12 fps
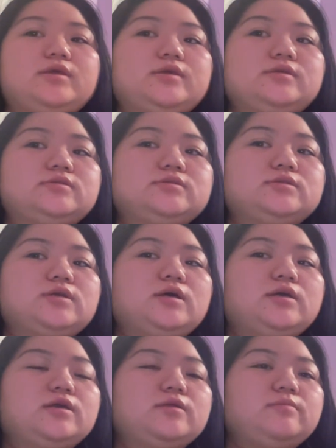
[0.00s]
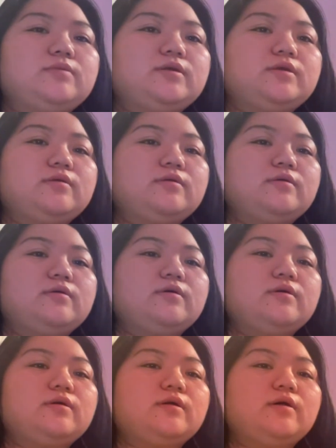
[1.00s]
He's not gonna be
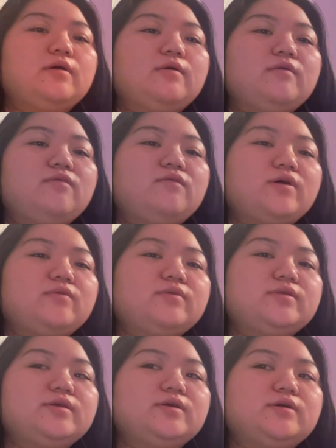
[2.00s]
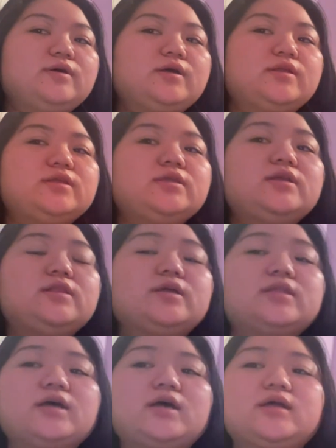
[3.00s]
fine with it or anything like
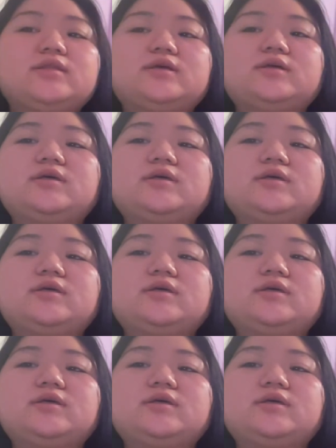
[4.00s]
that.